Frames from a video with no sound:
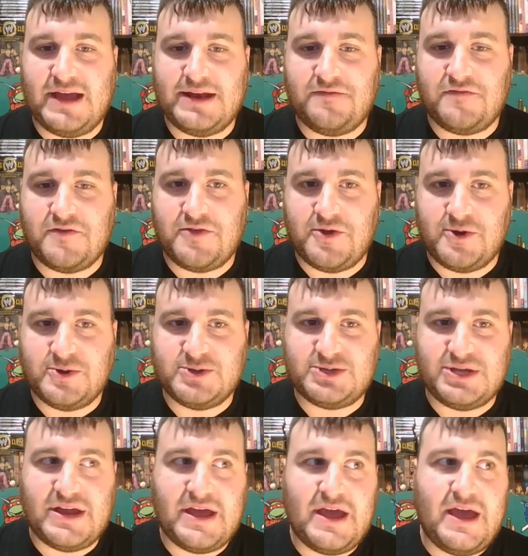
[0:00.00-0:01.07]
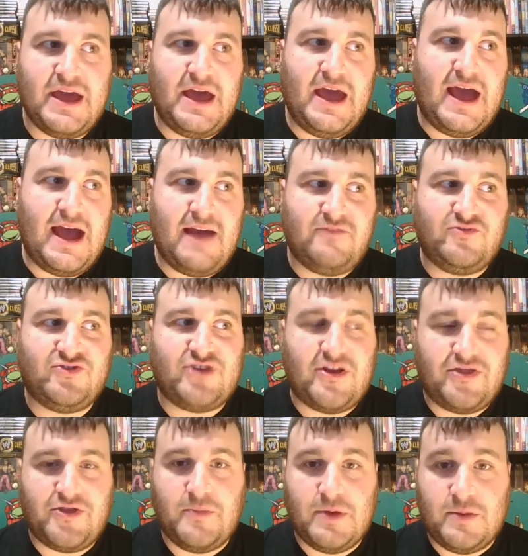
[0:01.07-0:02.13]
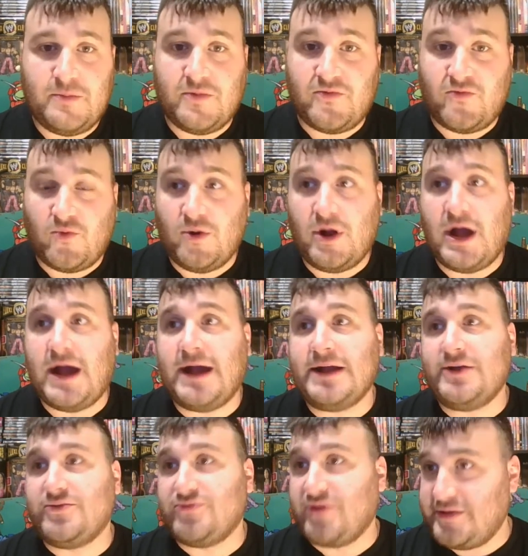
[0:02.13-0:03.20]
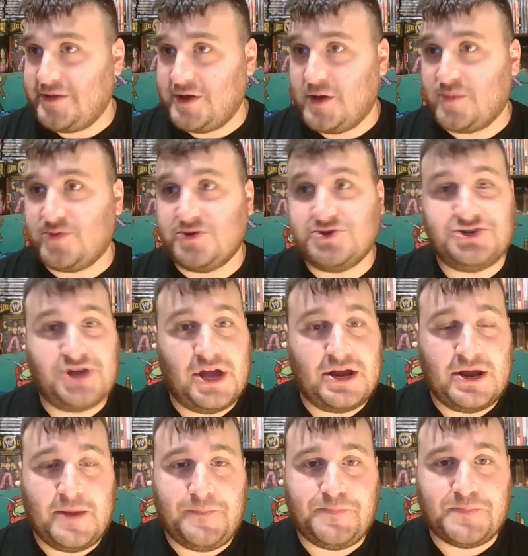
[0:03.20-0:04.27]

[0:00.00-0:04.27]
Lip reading: And for those that have sent them in before, I greatly appreciate it.